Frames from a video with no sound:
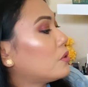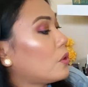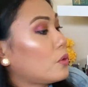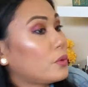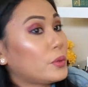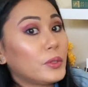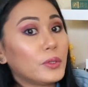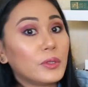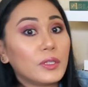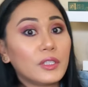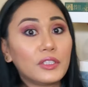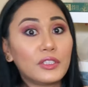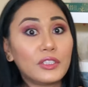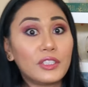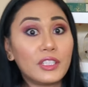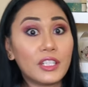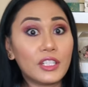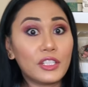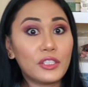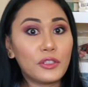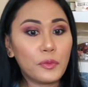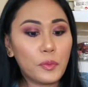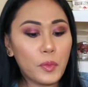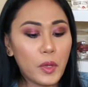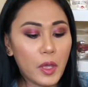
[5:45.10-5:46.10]
Oh, there's
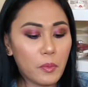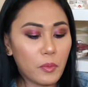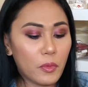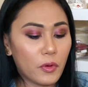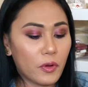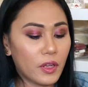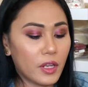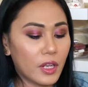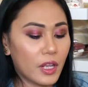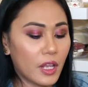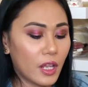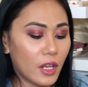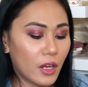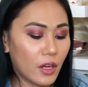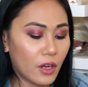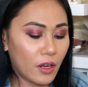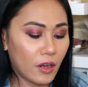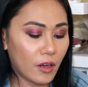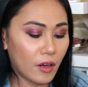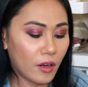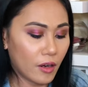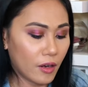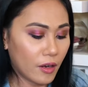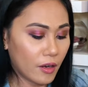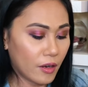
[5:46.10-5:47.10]
tissue paper in
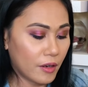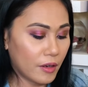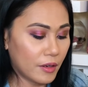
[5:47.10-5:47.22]
here.